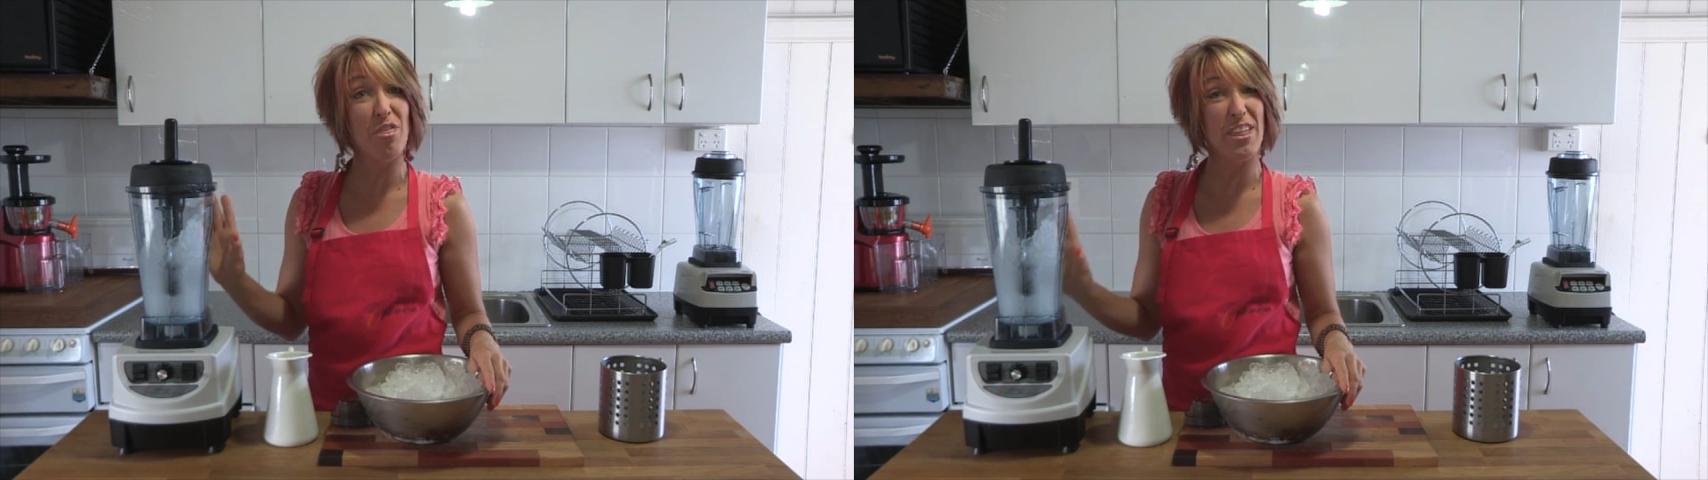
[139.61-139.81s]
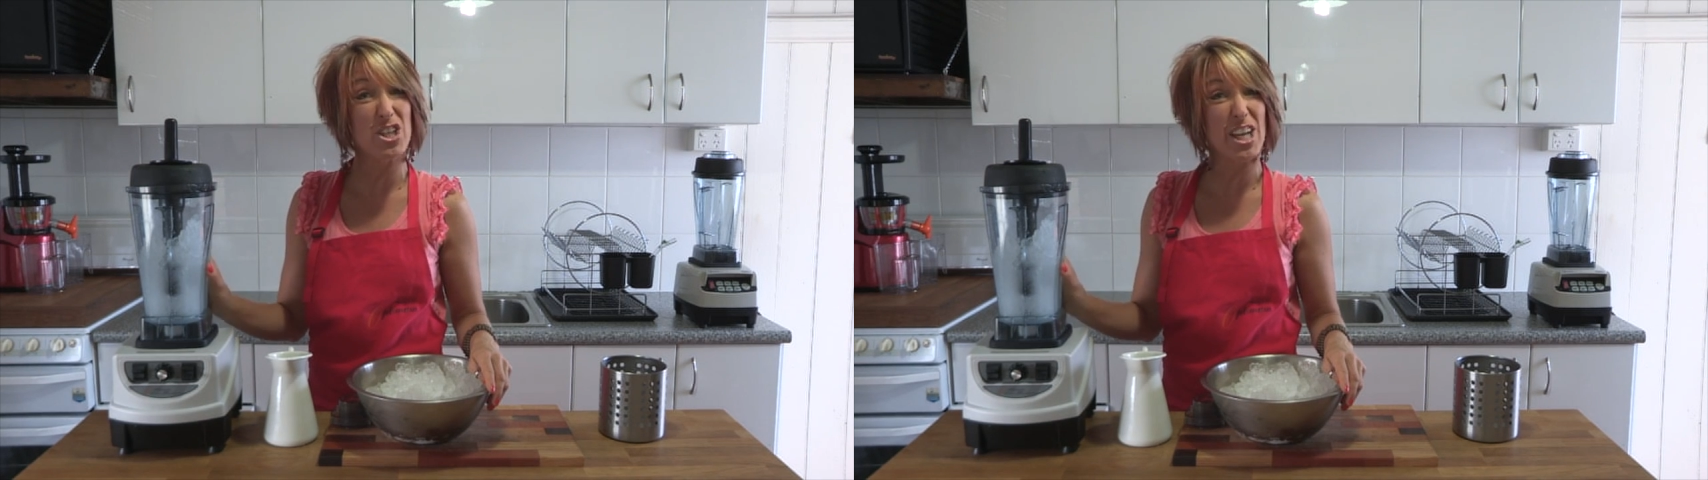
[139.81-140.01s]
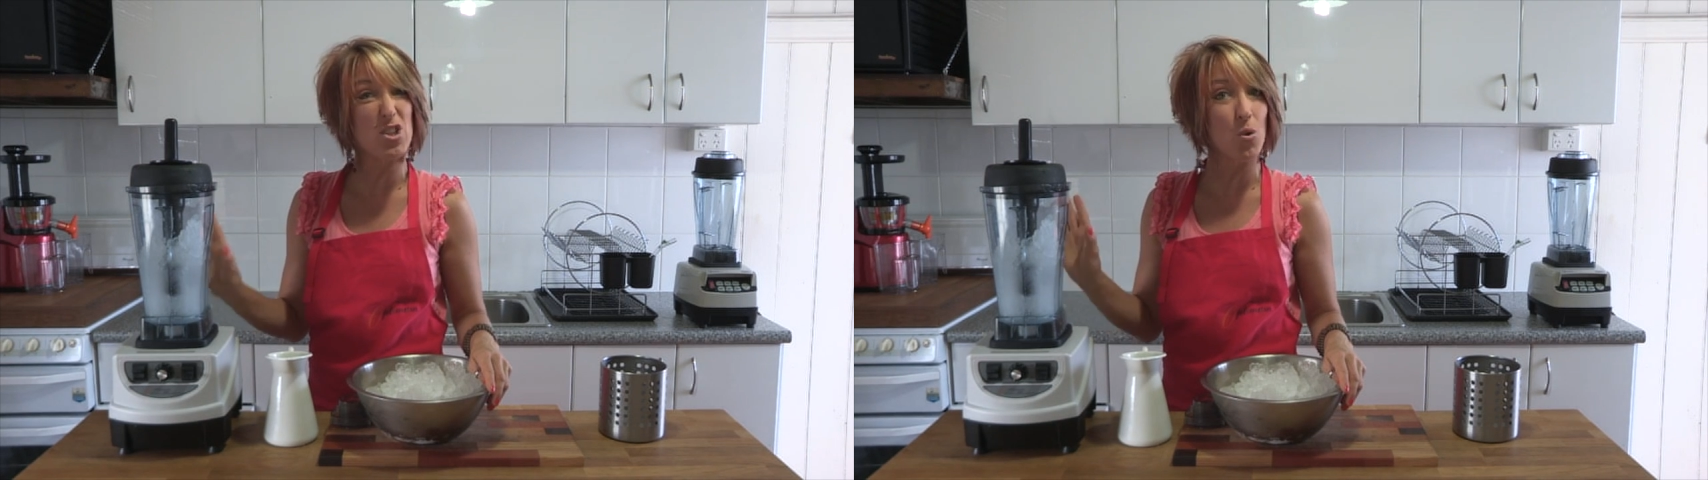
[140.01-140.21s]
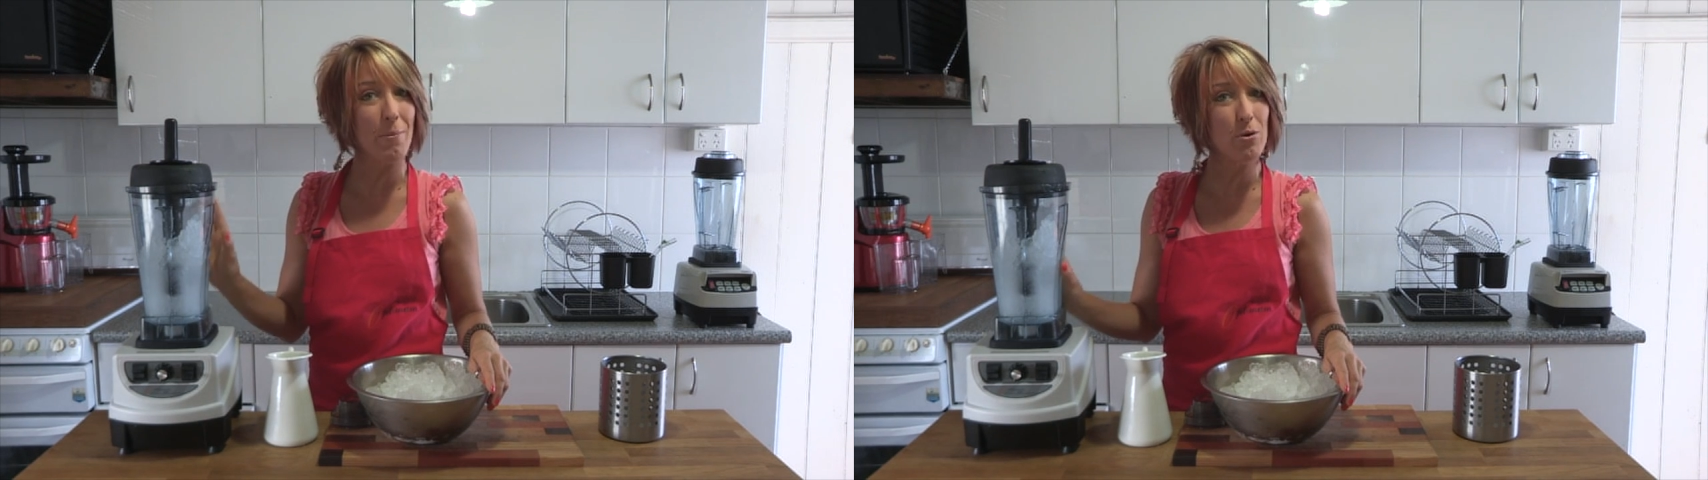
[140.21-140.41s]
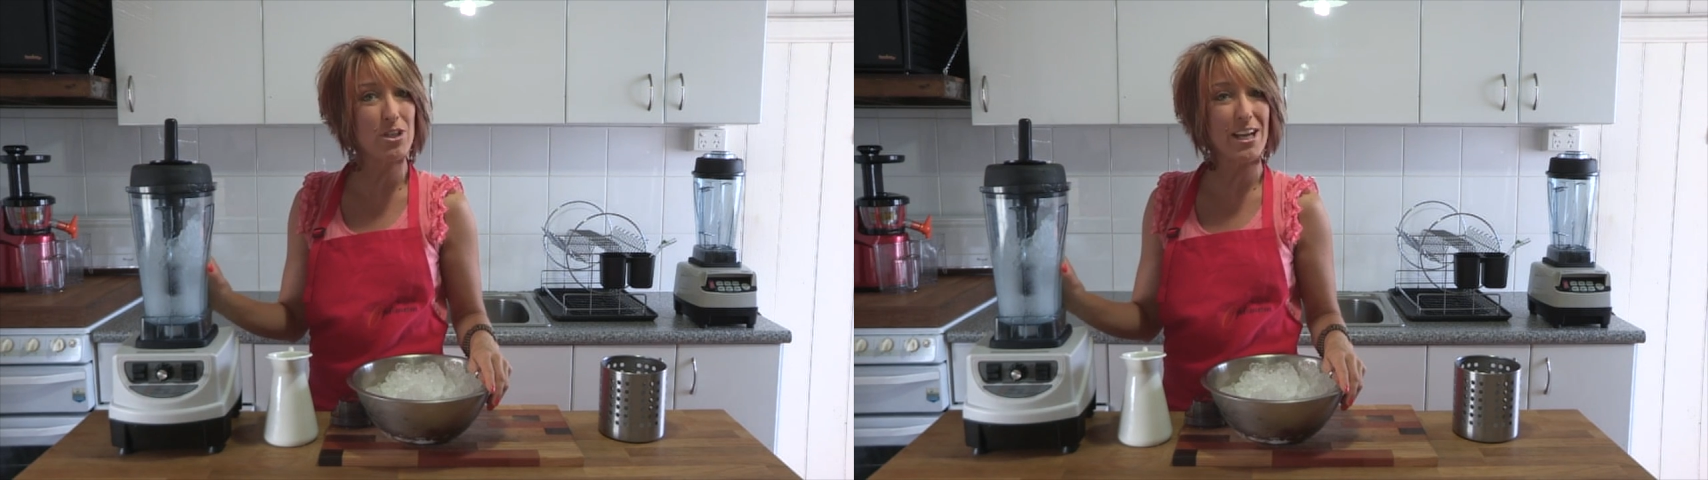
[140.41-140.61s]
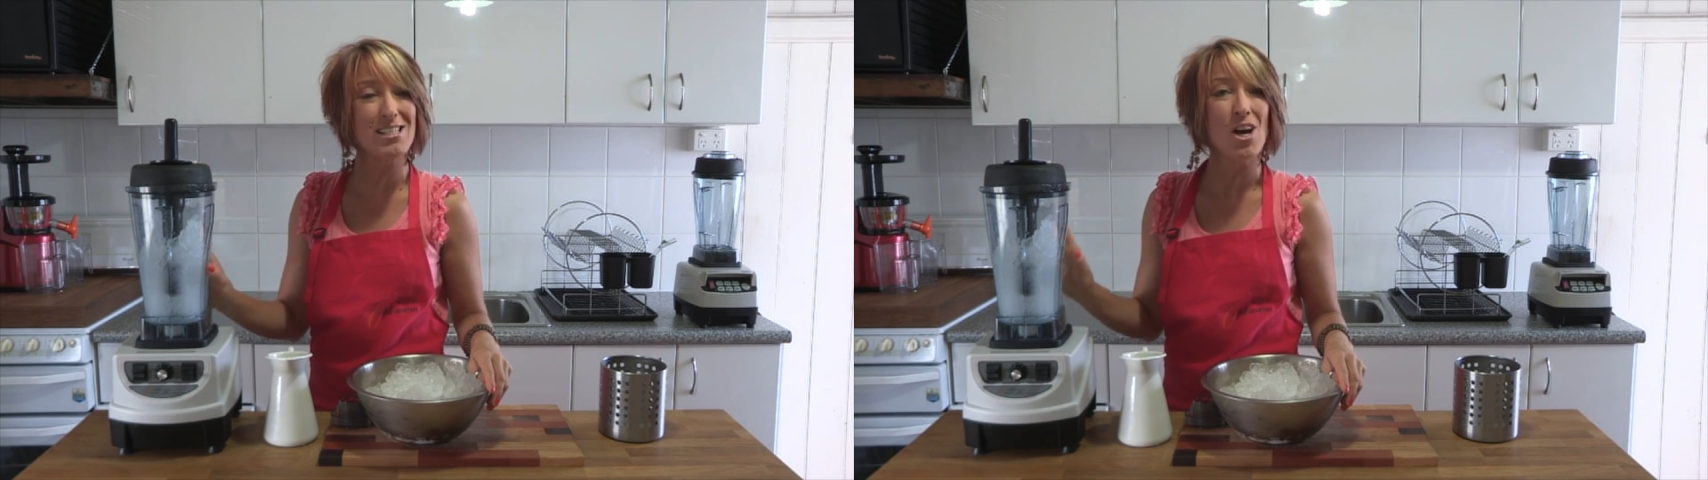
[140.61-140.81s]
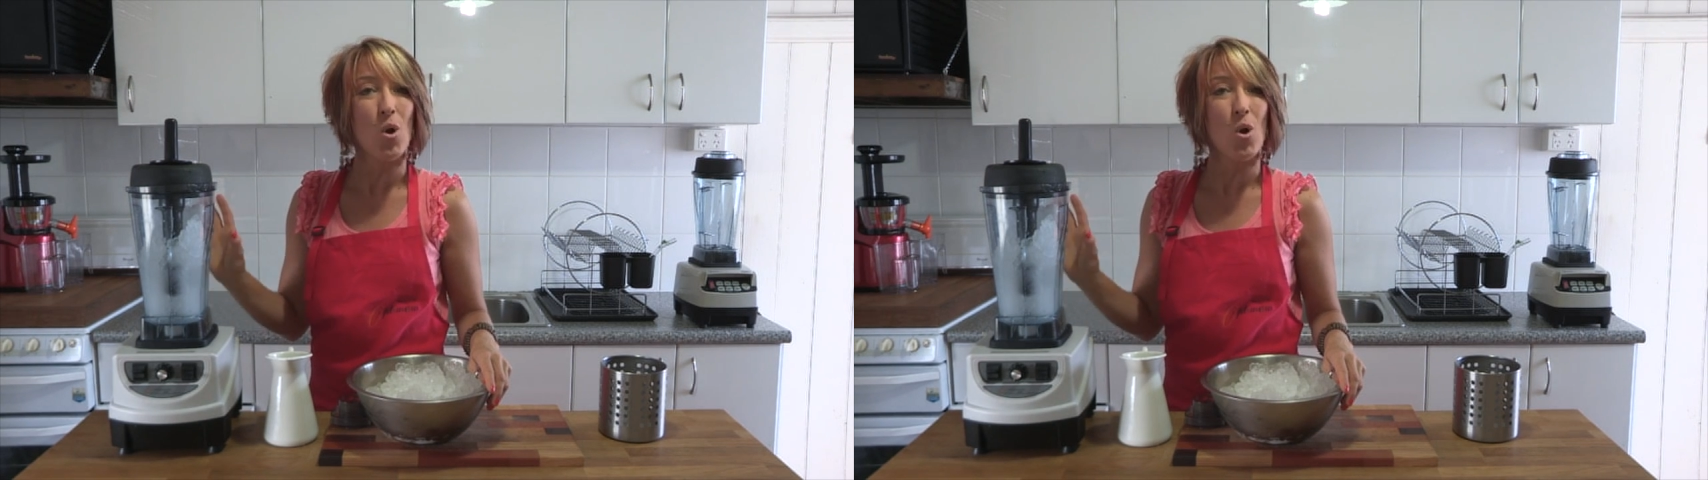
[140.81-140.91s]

thick shakes or milkshakes